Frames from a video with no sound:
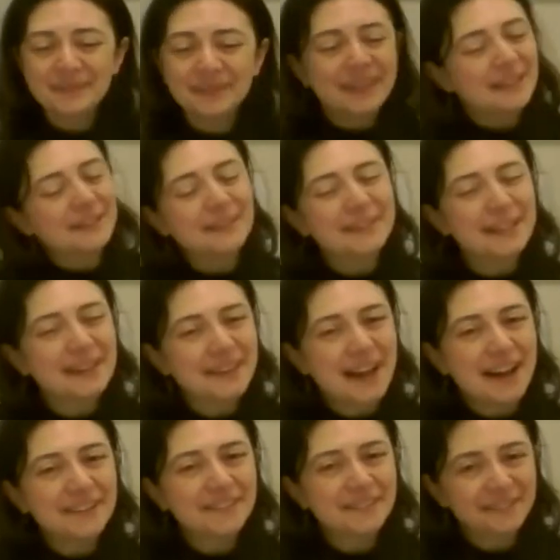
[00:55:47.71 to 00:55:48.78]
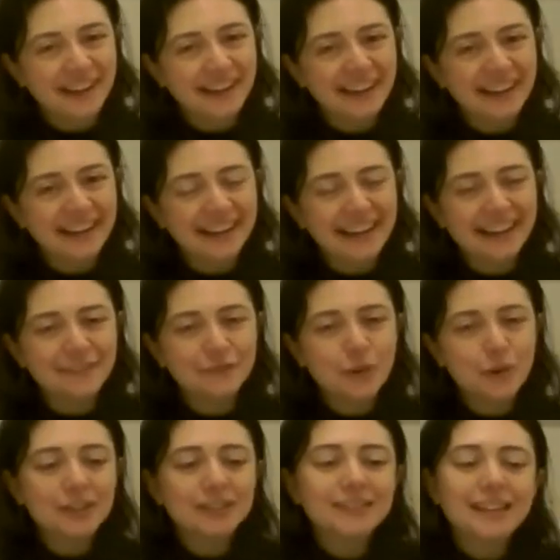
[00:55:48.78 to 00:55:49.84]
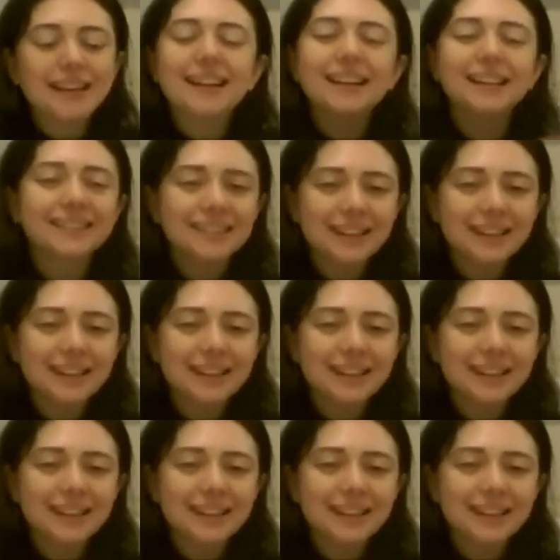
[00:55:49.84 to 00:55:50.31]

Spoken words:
This was a lot of fun. And of course it is,